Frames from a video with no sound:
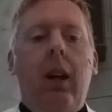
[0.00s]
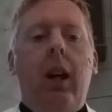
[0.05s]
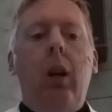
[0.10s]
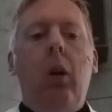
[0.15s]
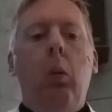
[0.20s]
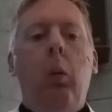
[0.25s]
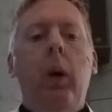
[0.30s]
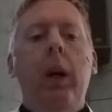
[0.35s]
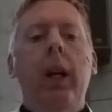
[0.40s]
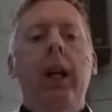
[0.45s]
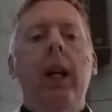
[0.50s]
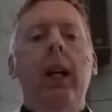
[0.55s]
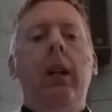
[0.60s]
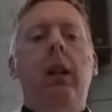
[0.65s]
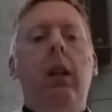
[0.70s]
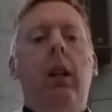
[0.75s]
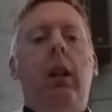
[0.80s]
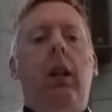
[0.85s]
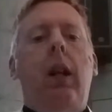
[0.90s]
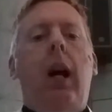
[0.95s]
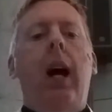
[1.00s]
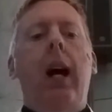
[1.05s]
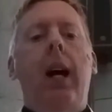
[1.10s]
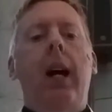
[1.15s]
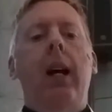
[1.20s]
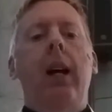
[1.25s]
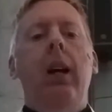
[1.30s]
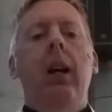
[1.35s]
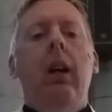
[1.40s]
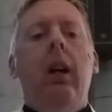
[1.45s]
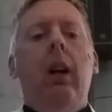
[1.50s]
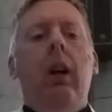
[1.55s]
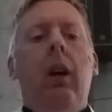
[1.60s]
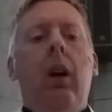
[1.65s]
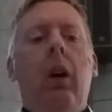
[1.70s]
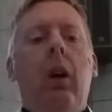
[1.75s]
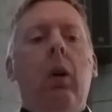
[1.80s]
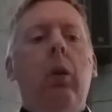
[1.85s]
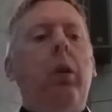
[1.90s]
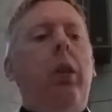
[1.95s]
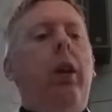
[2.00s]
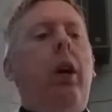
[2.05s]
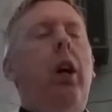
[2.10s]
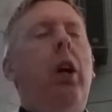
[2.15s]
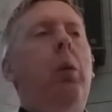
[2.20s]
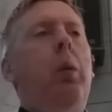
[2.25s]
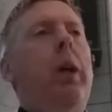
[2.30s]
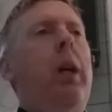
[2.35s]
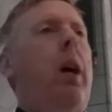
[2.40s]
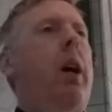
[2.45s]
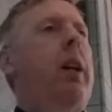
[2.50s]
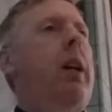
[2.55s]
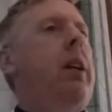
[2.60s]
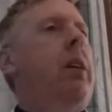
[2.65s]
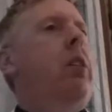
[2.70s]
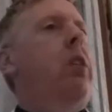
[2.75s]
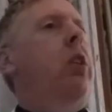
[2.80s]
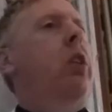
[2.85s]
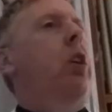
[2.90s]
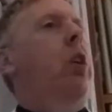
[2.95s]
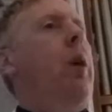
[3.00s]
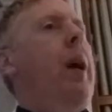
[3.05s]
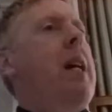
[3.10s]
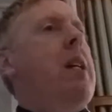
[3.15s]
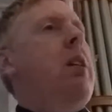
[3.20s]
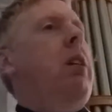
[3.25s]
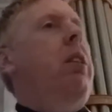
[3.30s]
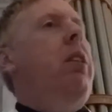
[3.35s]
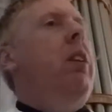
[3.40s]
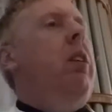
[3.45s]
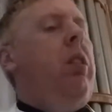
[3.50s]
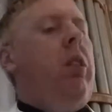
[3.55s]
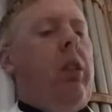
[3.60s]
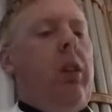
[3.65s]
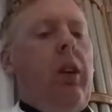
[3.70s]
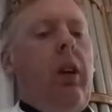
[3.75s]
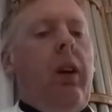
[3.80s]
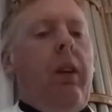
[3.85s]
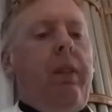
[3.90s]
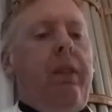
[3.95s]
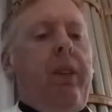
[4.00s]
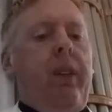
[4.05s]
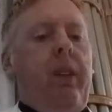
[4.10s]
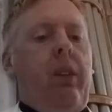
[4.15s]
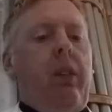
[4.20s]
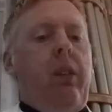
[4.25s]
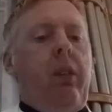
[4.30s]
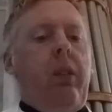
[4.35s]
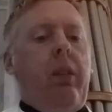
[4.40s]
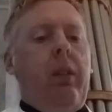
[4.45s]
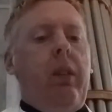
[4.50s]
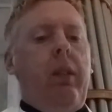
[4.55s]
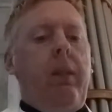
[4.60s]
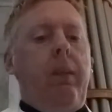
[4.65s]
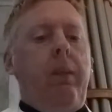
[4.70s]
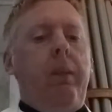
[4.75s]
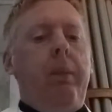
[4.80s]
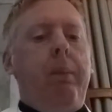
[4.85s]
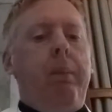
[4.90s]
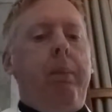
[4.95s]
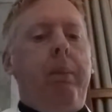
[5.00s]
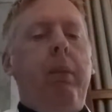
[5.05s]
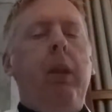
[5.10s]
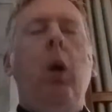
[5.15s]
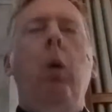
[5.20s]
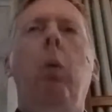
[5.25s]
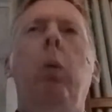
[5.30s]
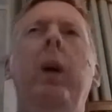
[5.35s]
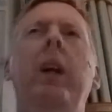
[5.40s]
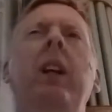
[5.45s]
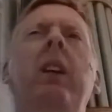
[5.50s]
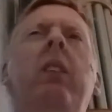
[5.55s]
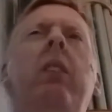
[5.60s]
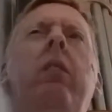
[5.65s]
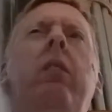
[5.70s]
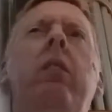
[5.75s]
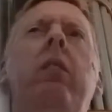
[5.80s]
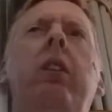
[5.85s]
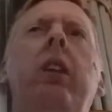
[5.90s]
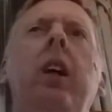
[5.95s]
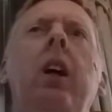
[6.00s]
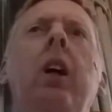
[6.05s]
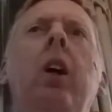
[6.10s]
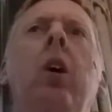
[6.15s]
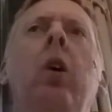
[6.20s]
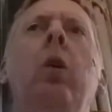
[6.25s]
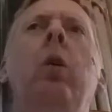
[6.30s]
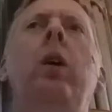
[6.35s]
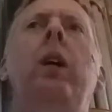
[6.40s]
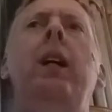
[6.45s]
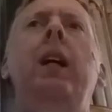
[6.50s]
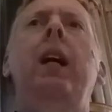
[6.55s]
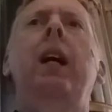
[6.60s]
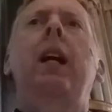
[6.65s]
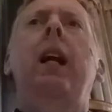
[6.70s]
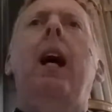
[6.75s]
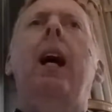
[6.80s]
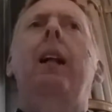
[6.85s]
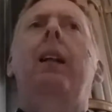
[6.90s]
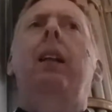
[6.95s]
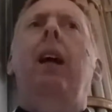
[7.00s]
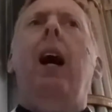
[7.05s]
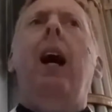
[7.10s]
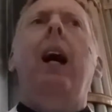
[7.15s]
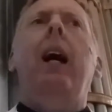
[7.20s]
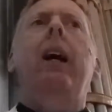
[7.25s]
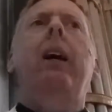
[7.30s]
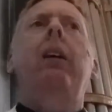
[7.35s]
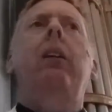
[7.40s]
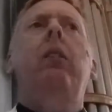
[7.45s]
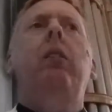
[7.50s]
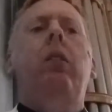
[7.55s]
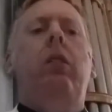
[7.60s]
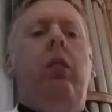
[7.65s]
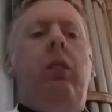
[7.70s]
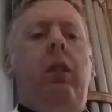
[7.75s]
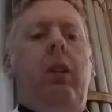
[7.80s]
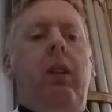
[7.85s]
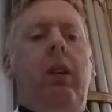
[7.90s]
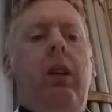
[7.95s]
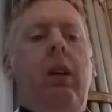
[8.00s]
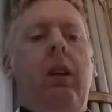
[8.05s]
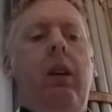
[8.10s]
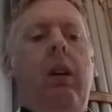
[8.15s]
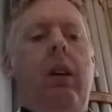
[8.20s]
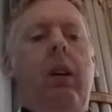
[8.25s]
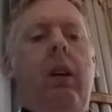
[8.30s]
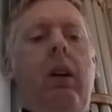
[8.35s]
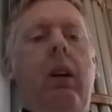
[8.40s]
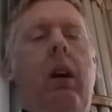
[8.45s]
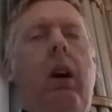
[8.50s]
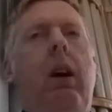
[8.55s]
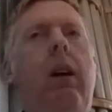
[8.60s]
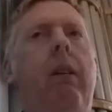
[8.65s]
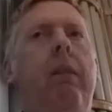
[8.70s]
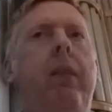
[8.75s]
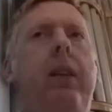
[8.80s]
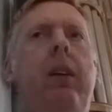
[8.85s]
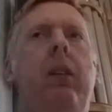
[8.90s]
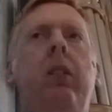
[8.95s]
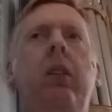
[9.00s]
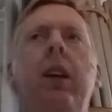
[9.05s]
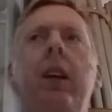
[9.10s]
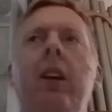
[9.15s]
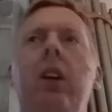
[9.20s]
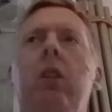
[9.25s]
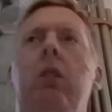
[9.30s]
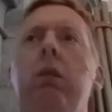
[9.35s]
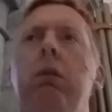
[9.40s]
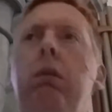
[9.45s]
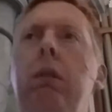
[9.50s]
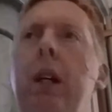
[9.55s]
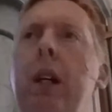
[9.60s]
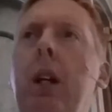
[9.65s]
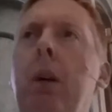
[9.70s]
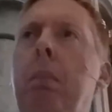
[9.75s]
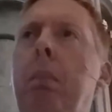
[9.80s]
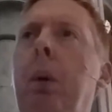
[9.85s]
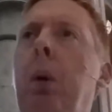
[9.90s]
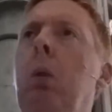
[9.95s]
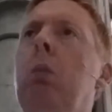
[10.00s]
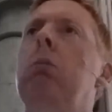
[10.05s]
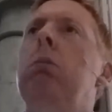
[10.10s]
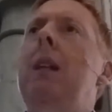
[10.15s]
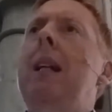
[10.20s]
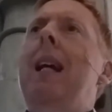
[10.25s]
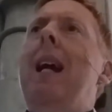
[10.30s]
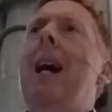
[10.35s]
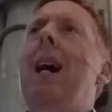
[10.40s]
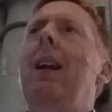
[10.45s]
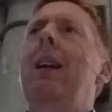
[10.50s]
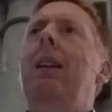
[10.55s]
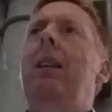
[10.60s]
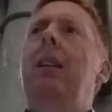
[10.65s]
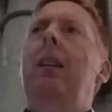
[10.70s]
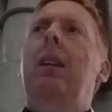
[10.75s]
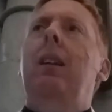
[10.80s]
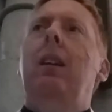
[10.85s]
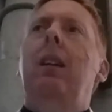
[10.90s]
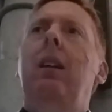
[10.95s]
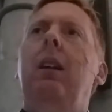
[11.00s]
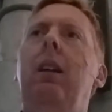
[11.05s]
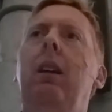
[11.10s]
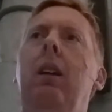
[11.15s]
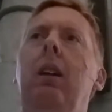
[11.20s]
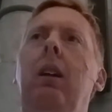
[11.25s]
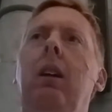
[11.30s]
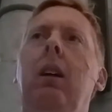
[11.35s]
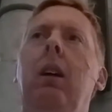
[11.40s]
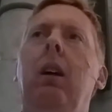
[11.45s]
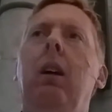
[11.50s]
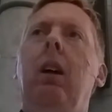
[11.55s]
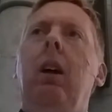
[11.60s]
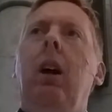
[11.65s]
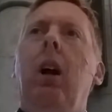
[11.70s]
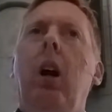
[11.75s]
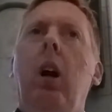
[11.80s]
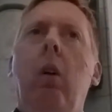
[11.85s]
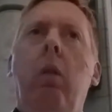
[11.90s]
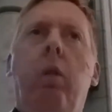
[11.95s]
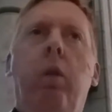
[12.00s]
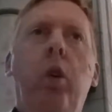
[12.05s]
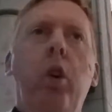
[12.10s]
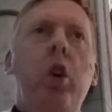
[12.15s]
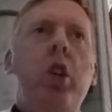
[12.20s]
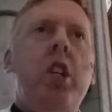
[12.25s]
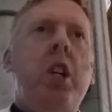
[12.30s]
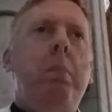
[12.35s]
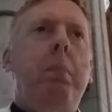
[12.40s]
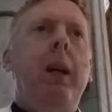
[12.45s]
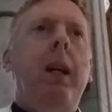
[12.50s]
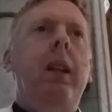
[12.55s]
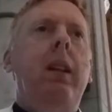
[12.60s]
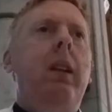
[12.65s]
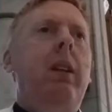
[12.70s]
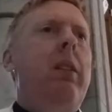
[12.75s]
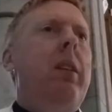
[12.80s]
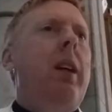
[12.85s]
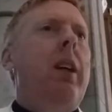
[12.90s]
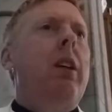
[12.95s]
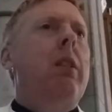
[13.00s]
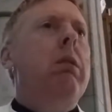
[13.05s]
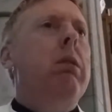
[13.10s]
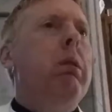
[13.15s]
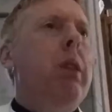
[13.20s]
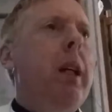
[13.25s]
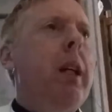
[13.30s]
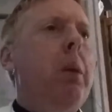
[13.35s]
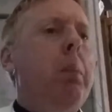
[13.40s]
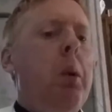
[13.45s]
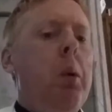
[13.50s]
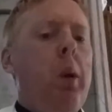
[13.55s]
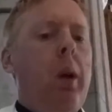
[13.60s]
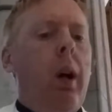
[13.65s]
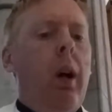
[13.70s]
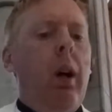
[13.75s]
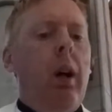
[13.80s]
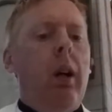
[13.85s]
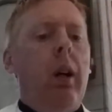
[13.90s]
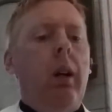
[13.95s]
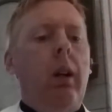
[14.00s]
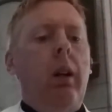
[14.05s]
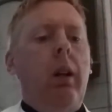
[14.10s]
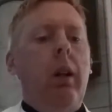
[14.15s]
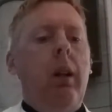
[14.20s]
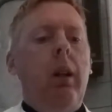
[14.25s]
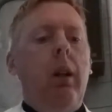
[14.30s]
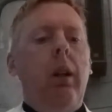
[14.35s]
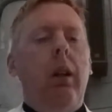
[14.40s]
And we today, although we only scratch the surface, we still get a taste of this incredible reality of worshipping this incredible God.